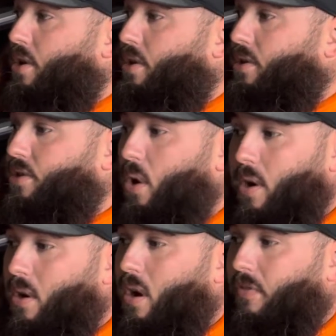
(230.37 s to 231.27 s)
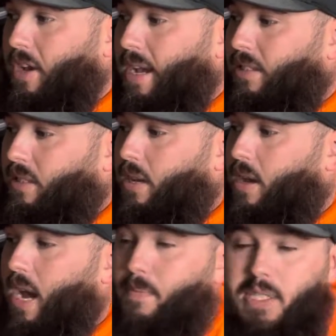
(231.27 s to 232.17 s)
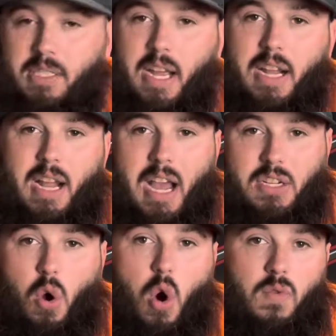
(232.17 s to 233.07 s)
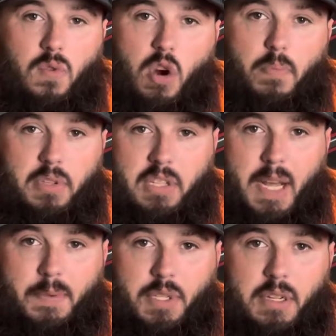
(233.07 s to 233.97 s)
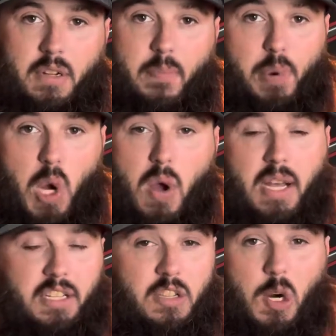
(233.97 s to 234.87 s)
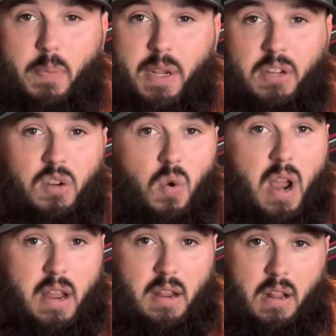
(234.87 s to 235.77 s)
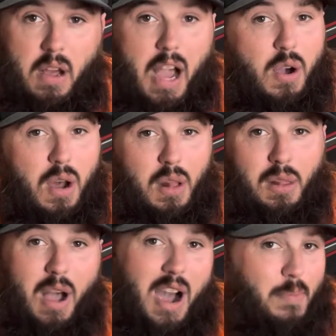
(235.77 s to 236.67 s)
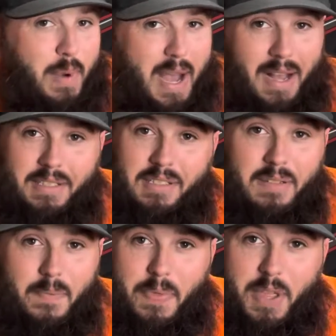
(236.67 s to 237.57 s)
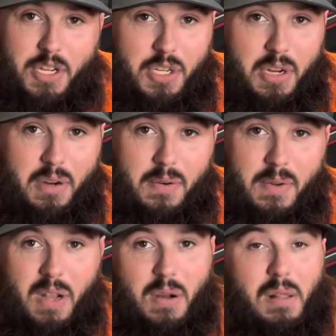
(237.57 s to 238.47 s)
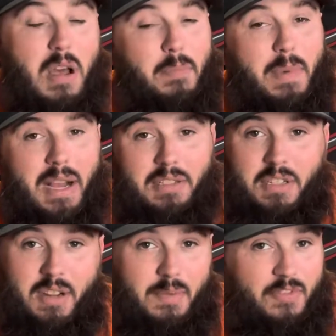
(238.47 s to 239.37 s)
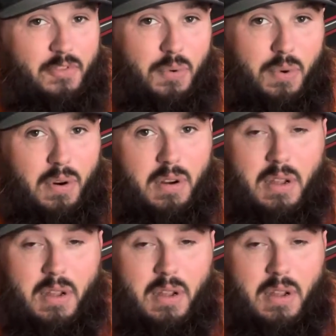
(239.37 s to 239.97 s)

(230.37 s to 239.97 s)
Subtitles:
starting off, guys, I must say, as an overall perception, the boat has still been great. I caught a lot of bass this year. I caught a lot of bass the year before.